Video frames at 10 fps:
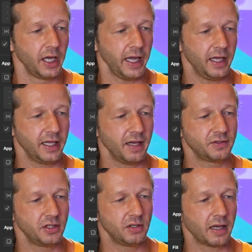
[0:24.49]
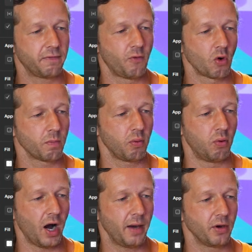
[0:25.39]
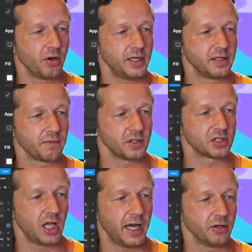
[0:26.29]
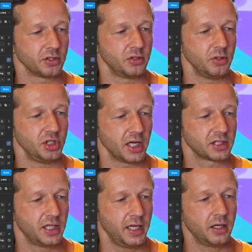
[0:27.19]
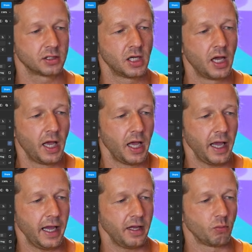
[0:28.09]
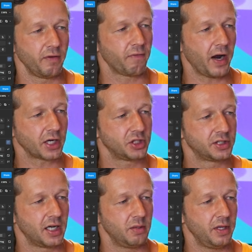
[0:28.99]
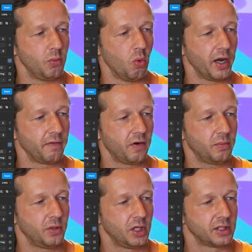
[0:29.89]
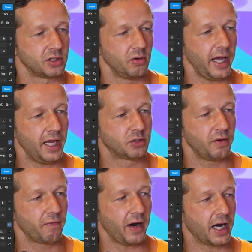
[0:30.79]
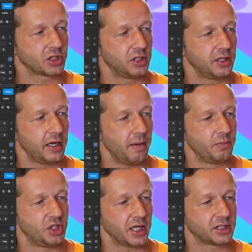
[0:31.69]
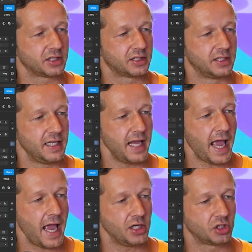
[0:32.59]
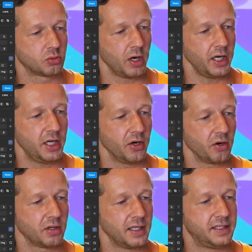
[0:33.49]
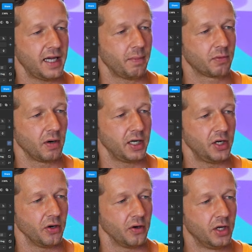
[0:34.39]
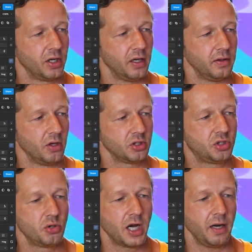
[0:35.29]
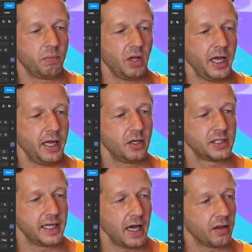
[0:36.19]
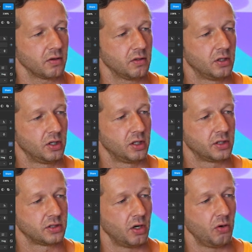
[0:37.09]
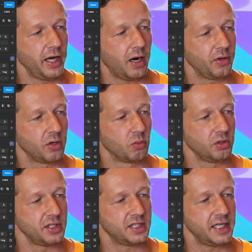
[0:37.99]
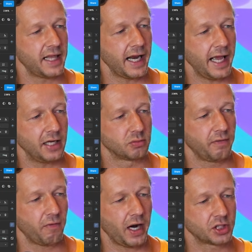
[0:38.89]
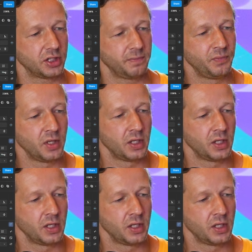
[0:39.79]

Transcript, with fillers: And it gives you like four primary different sliders to adjust things. And refraction is going to be one of them. So edge refraction adjusts the edges right here, the depth right here. Those two kind of play together. So now we can really see that edge refraction.